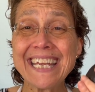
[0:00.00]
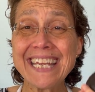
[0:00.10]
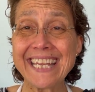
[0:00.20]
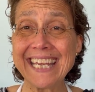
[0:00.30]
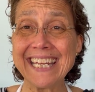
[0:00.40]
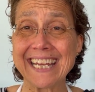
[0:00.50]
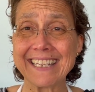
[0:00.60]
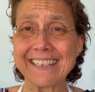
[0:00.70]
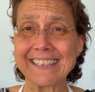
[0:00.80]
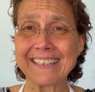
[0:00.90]
heated
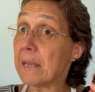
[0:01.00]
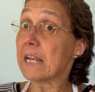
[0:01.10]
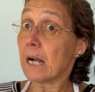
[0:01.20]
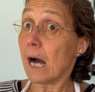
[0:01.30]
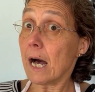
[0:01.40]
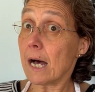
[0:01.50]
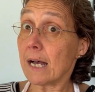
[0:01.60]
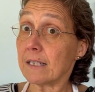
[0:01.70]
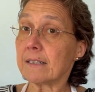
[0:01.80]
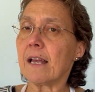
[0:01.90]

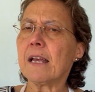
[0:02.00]
because